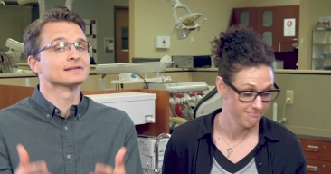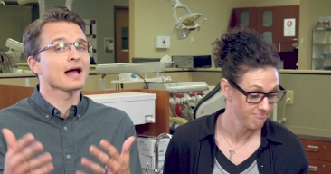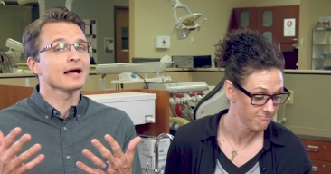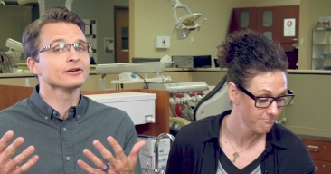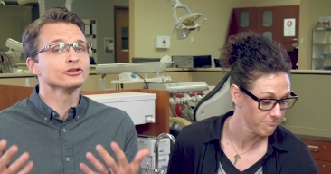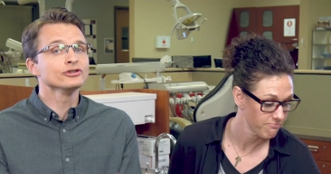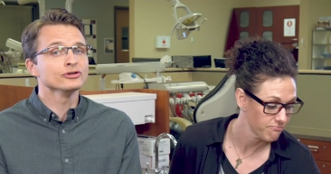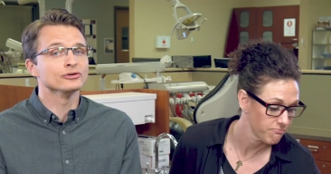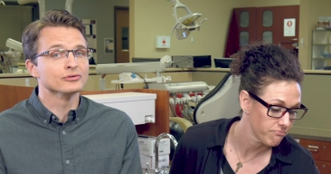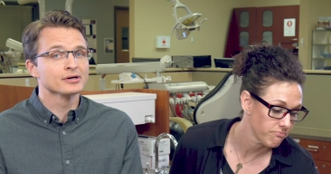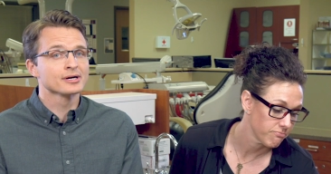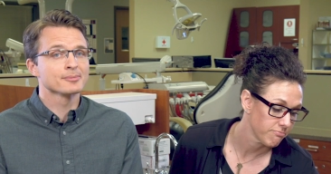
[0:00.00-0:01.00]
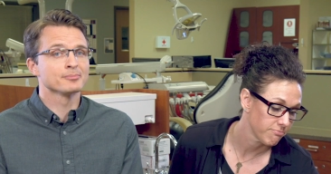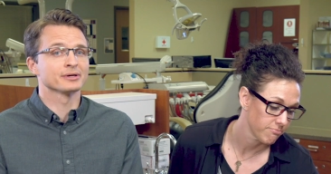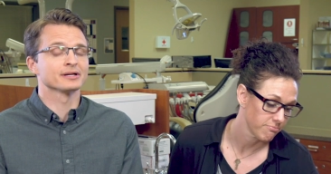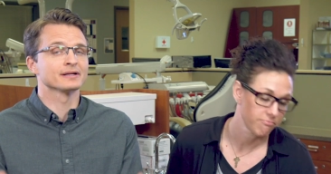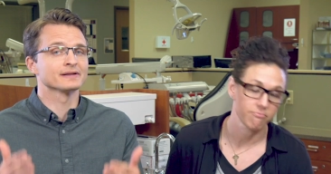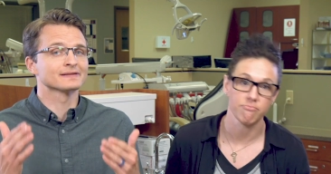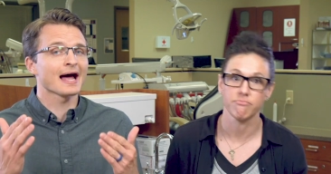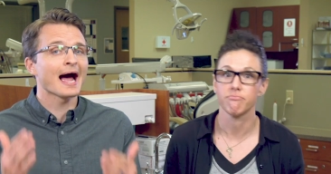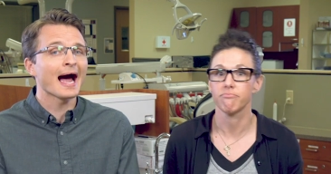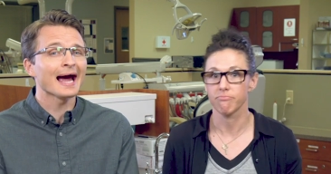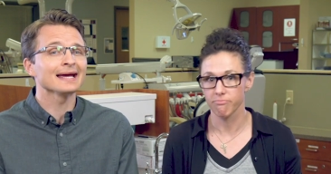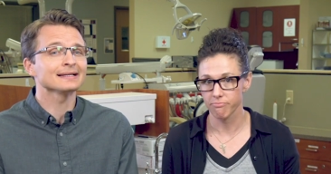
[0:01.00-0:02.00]
Speaker 1: it's not new, but it is
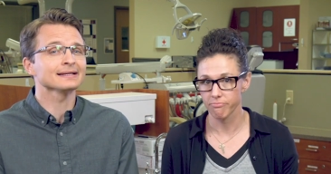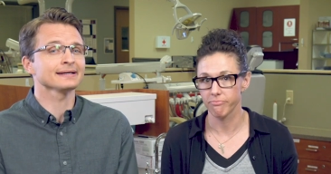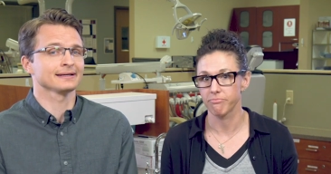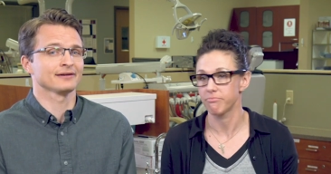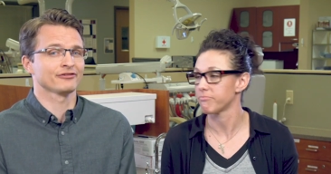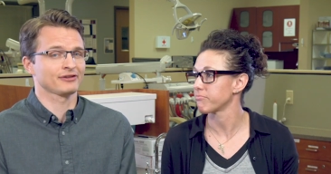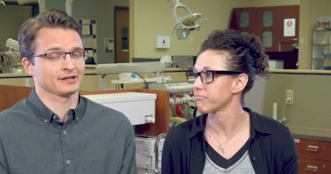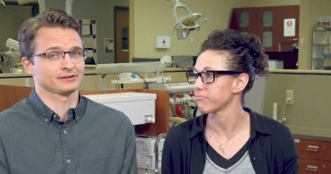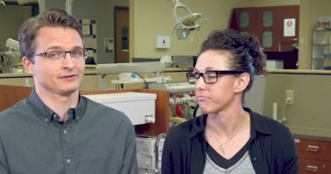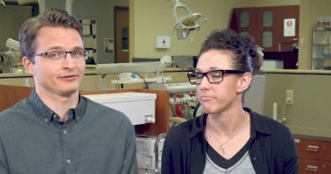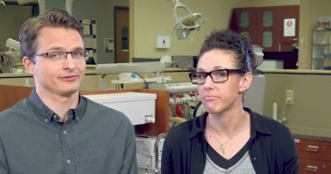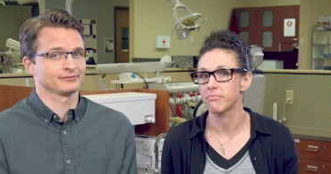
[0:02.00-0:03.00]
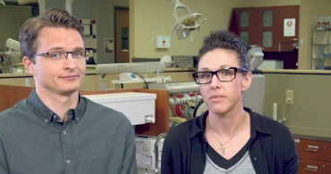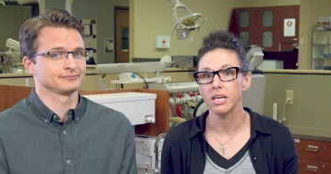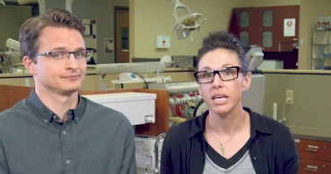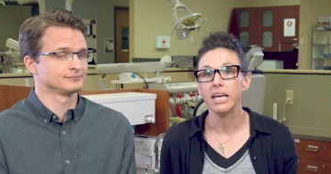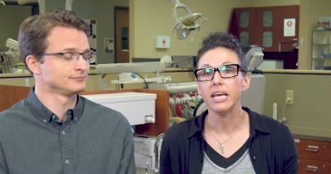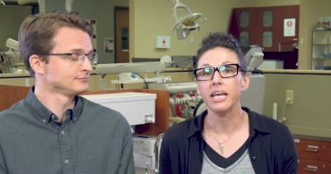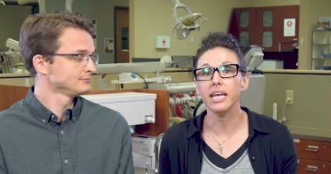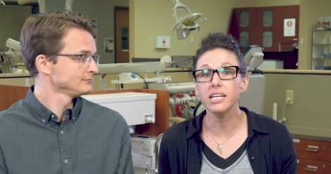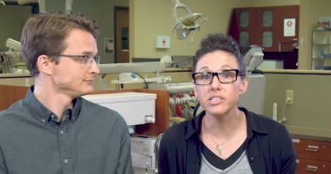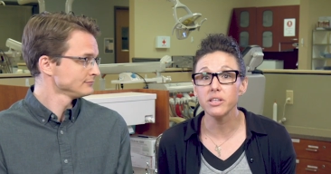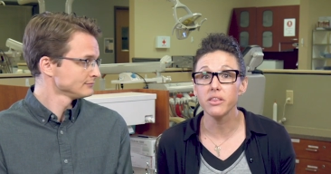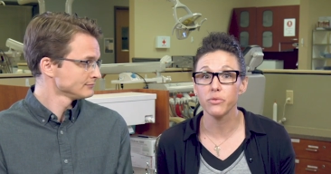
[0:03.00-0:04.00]
highly
Speaker 2: effective.
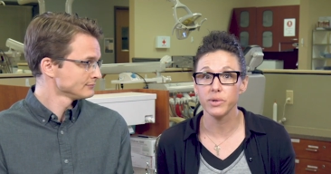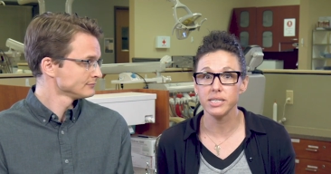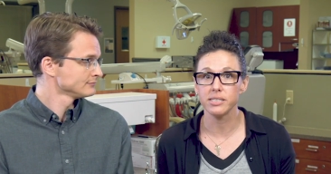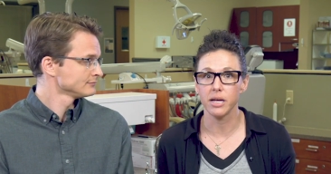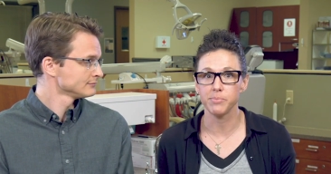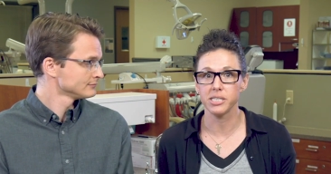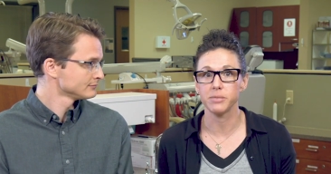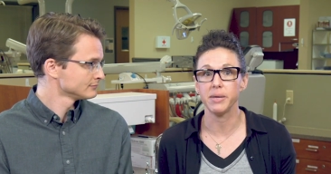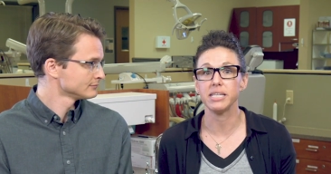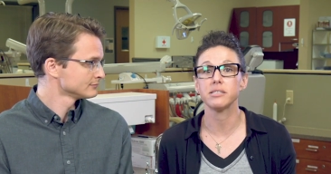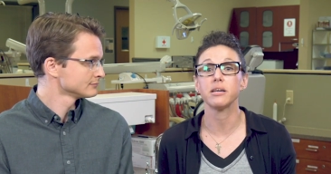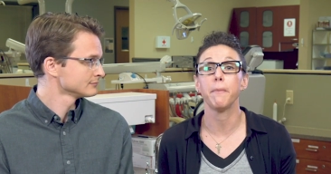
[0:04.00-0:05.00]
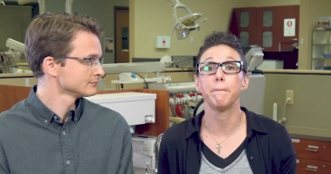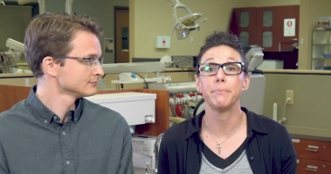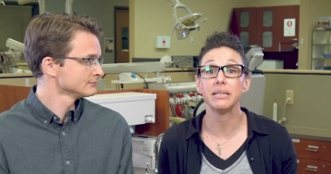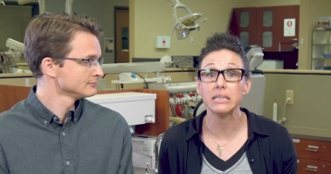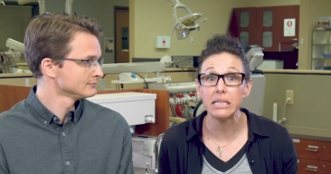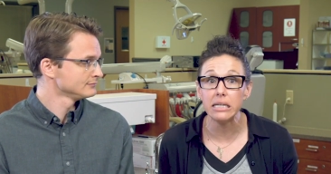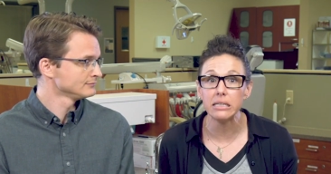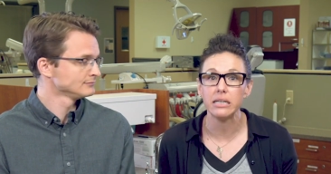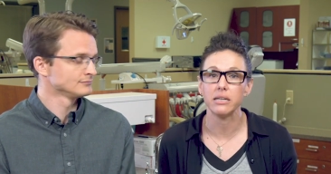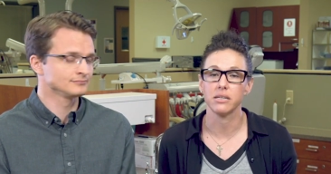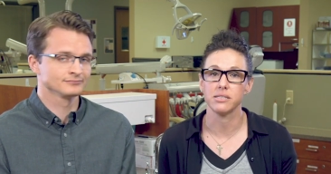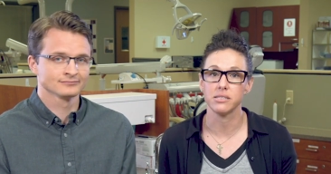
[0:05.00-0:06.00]
Each of the three steps is based
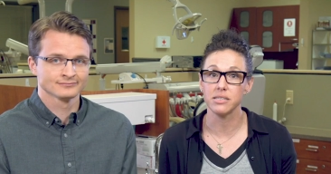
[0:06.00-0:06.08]
completely on